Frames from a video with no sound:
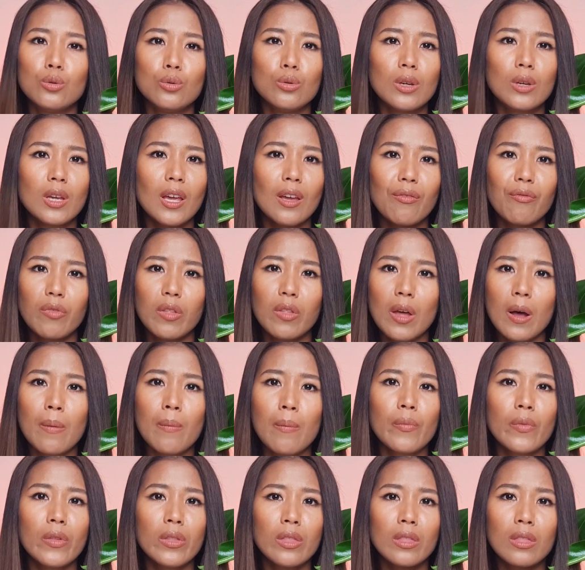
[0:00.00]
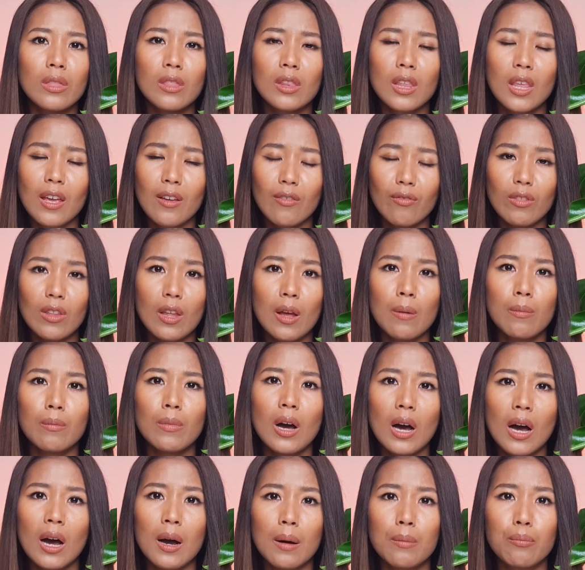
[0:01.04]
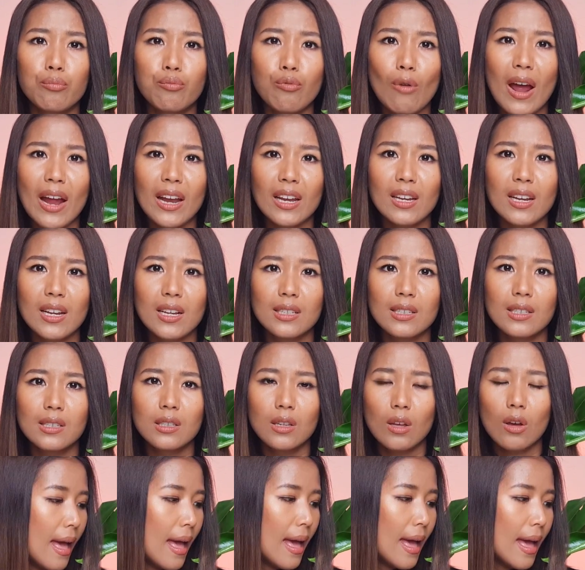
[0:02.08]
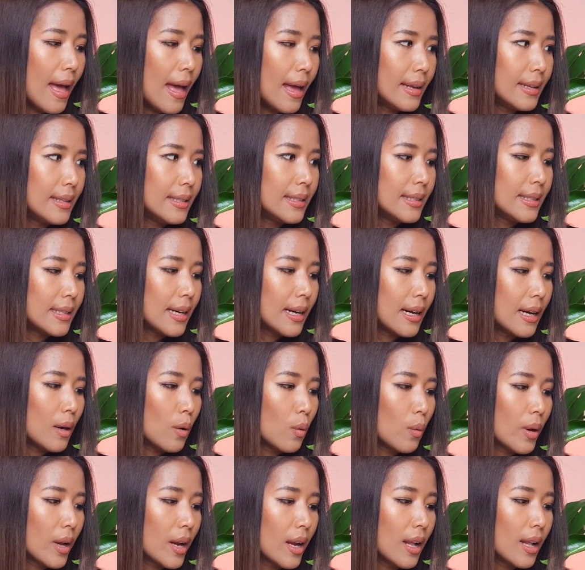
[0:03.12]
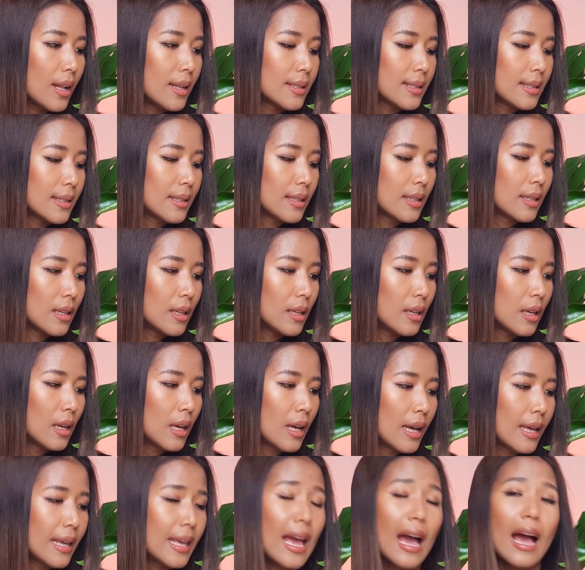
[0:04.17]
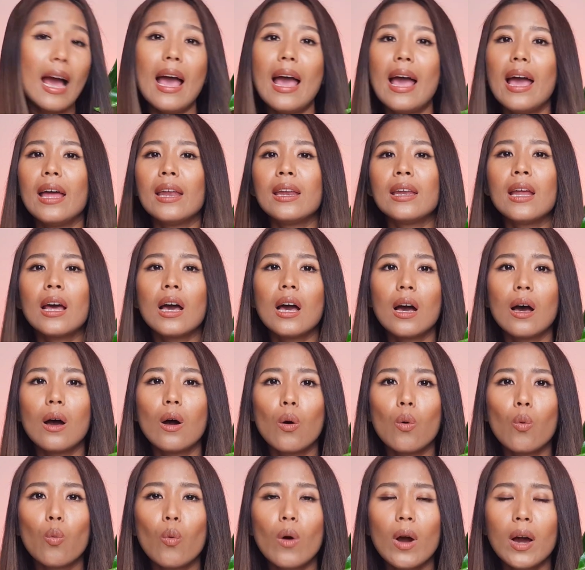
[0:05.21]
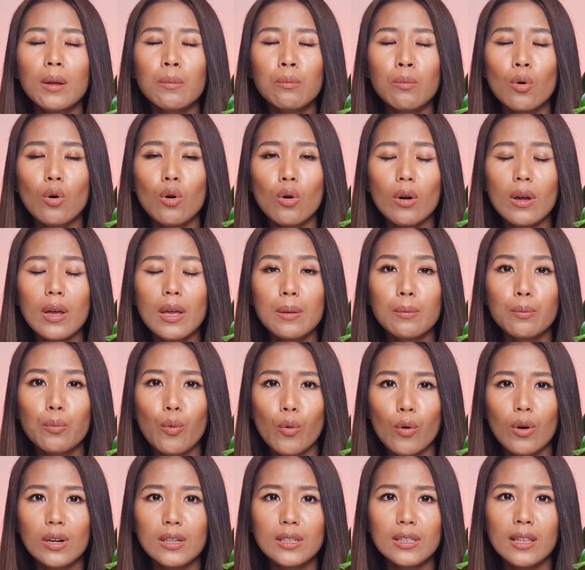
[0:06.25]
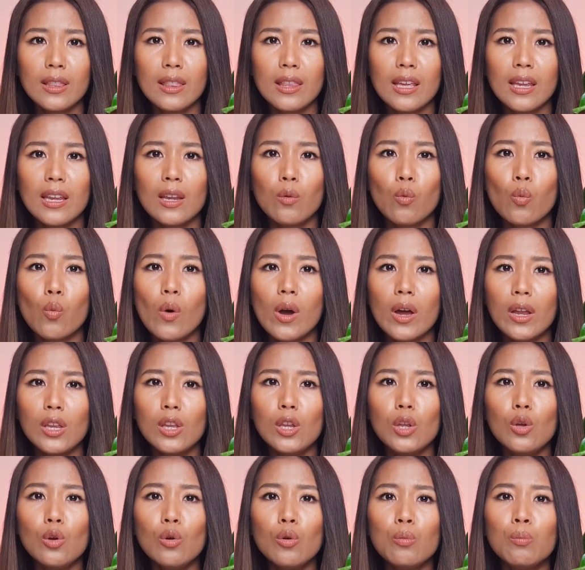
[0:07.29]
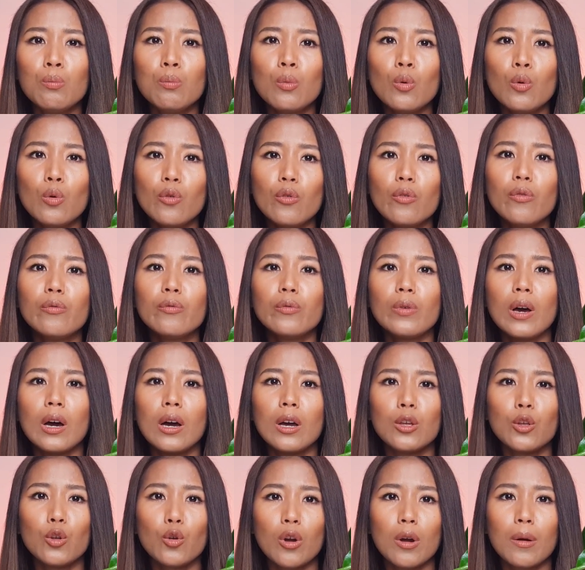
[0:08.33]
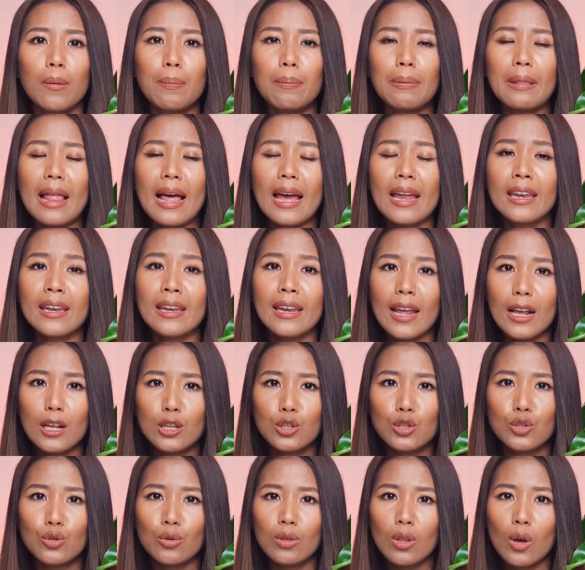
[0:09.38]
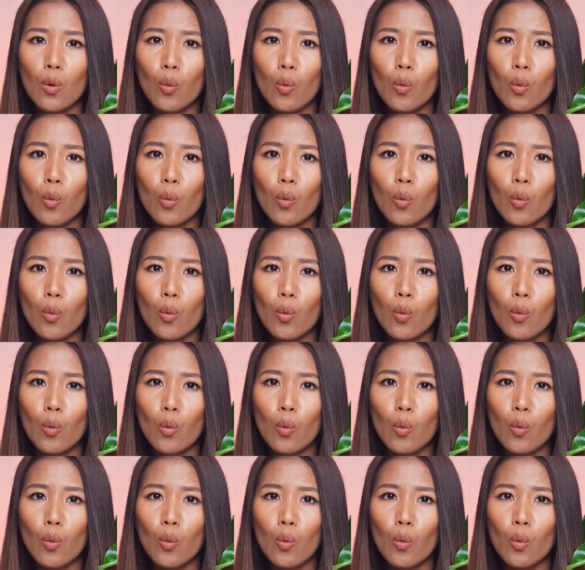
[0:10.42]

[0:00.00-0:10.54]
give them brightness. And what else? Yeah, and one more important thing, when you move your plant next to the